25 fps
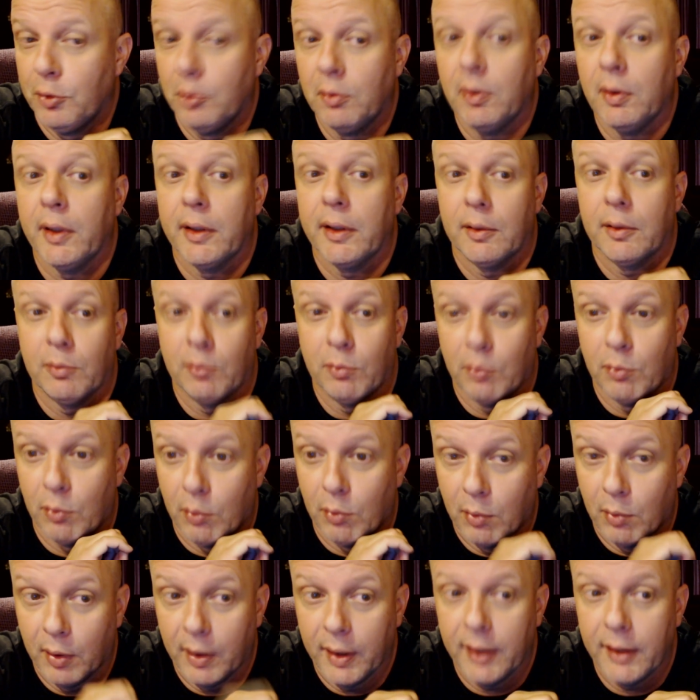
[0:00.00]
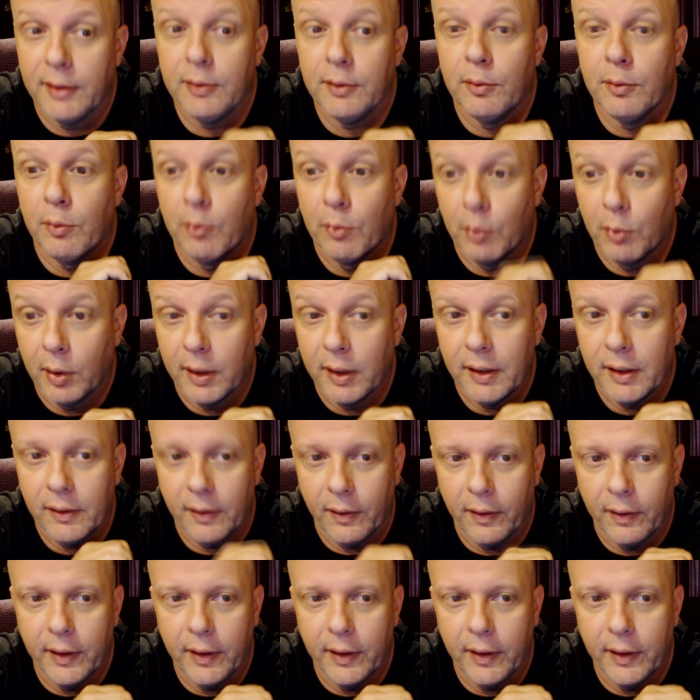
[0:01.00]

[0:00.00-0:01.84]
You're like right, right